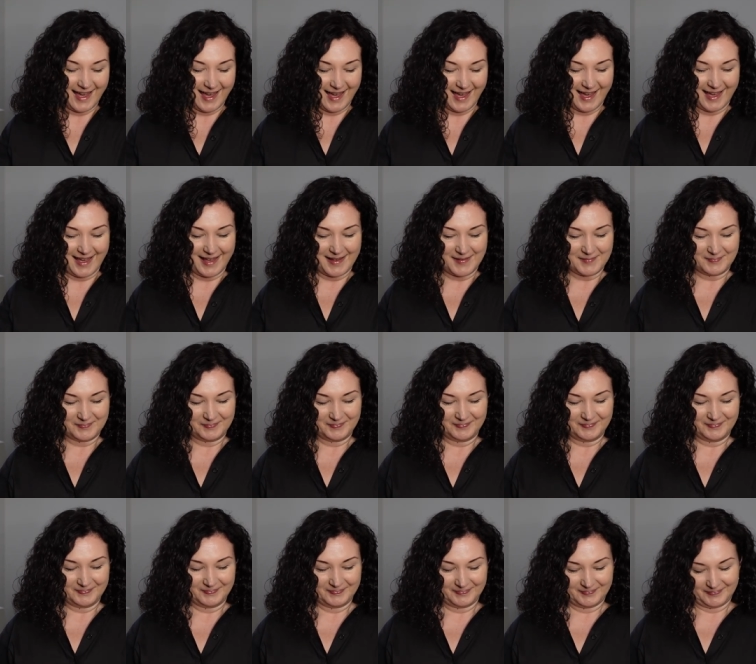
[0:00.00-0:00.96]

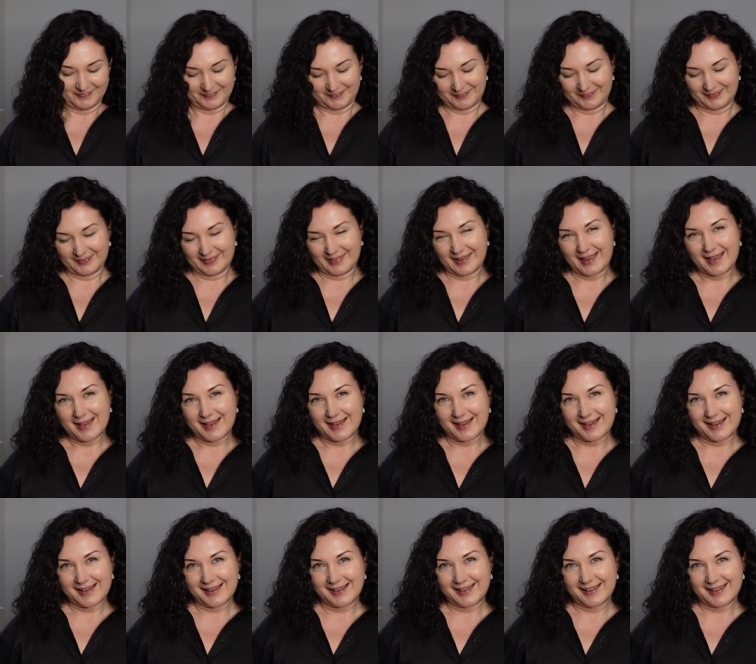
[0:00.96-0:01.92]
Um,
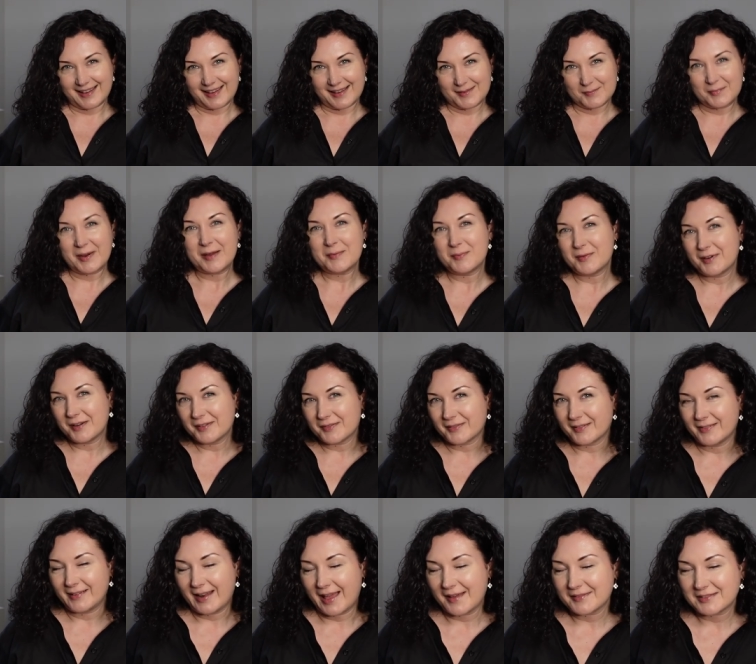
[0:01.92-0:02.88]
my
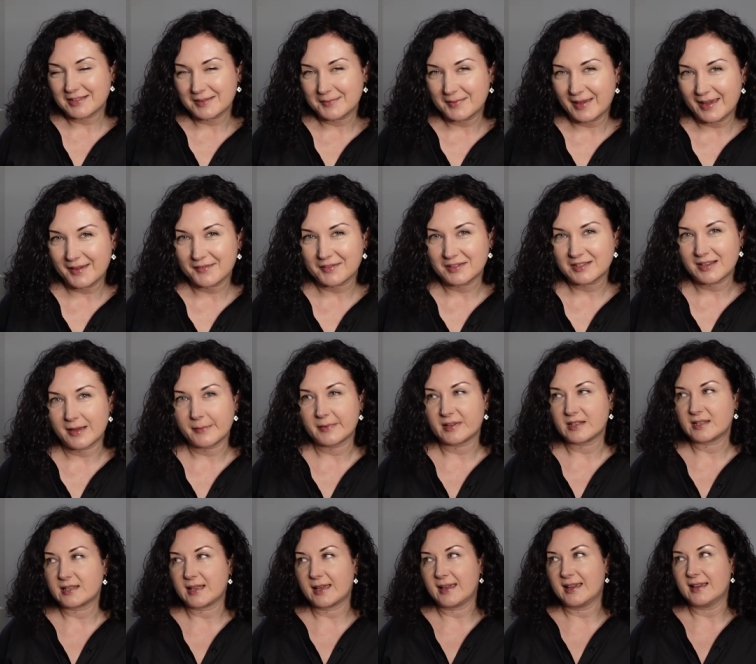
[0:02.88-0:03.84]
boyfriend laughs at me every time
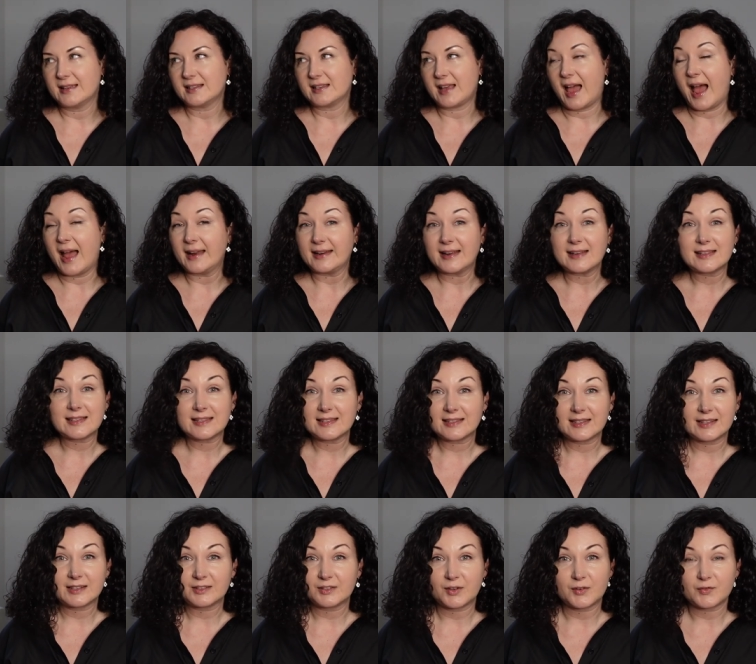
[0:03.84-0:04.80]
I say it and I
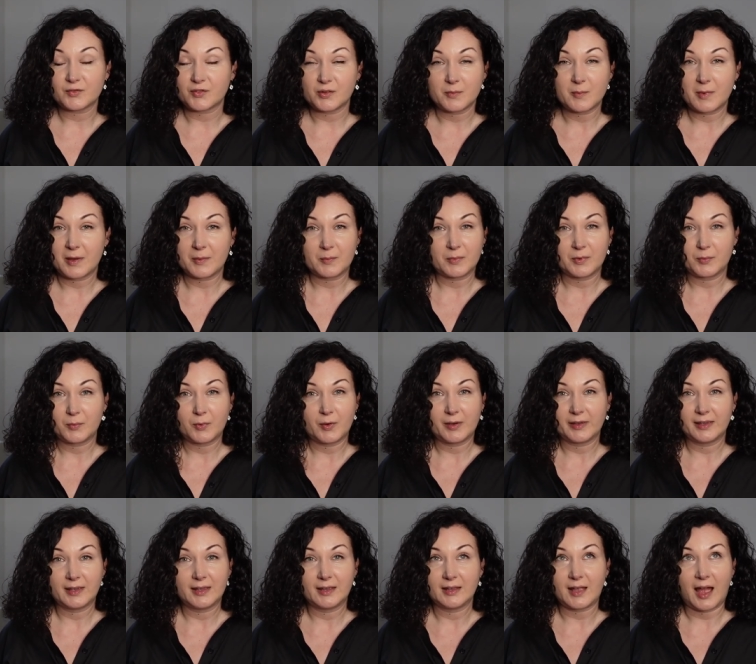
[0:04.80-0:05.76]
still don't remember
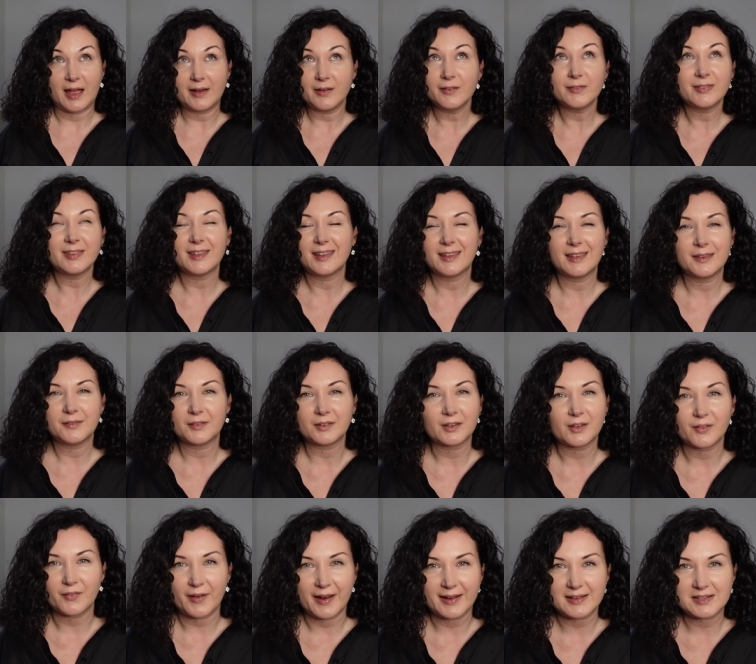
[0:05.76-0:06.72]
what he, I don't think he even
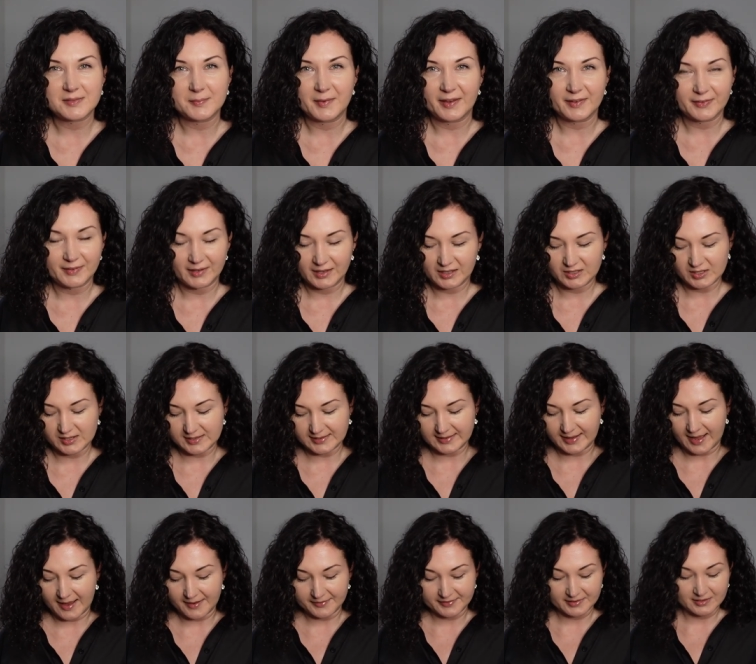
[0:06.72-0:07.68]
corrects me, I think he
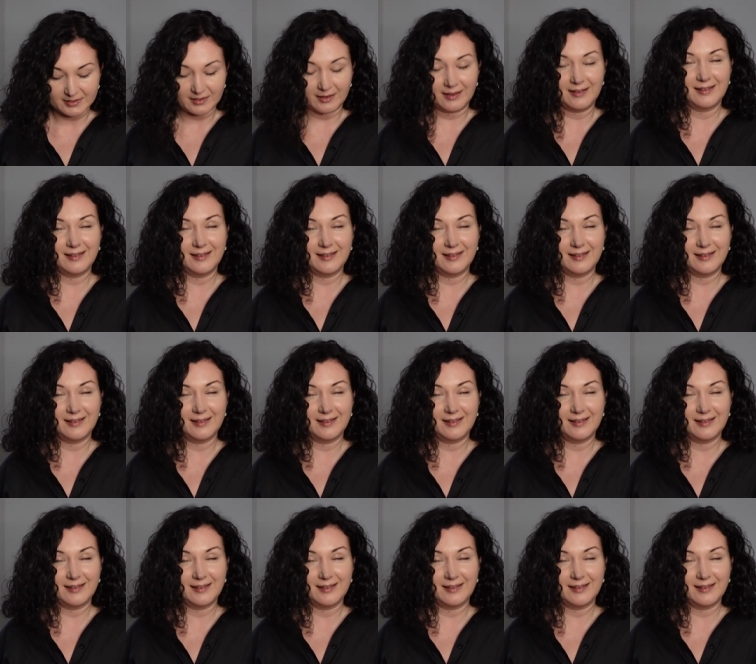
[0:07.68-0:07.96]
just laughs,